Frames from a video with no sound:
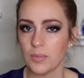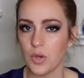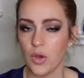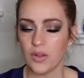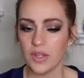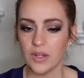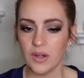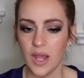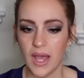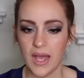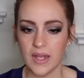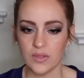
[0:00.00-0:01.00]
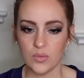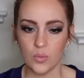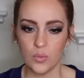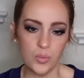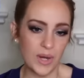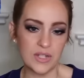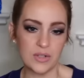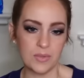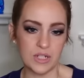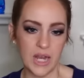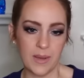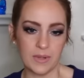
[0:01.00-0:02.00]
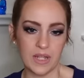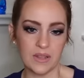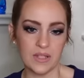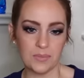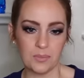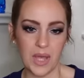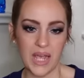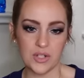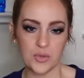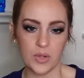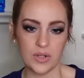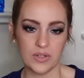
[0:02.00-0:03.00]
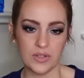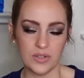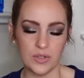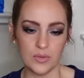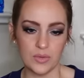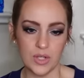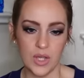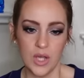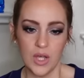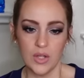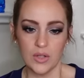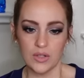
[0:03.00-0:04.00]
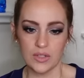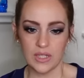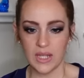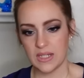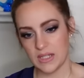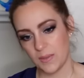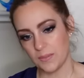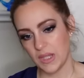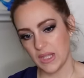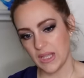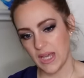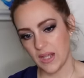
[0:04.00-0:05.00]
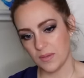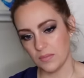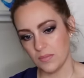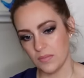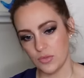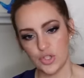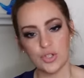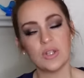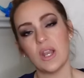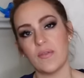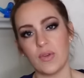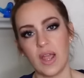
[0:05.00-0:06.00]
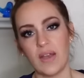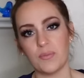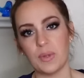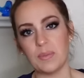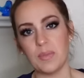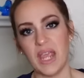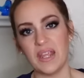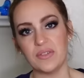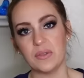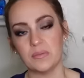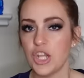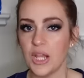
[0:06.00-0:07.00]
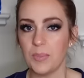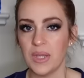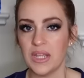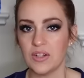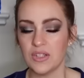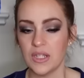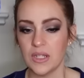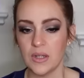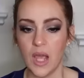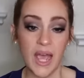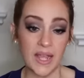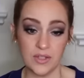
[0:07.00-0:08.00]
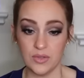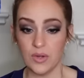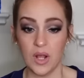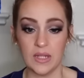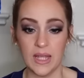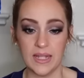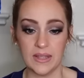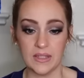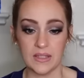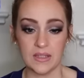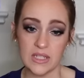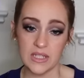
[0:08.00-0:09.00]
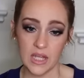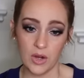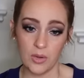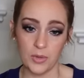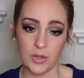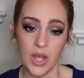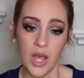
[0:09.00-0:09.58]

Collier has way too much happening. This patchwork suit looks like something that should never have been made. Jake Peterson, I do not like this. It's terrible.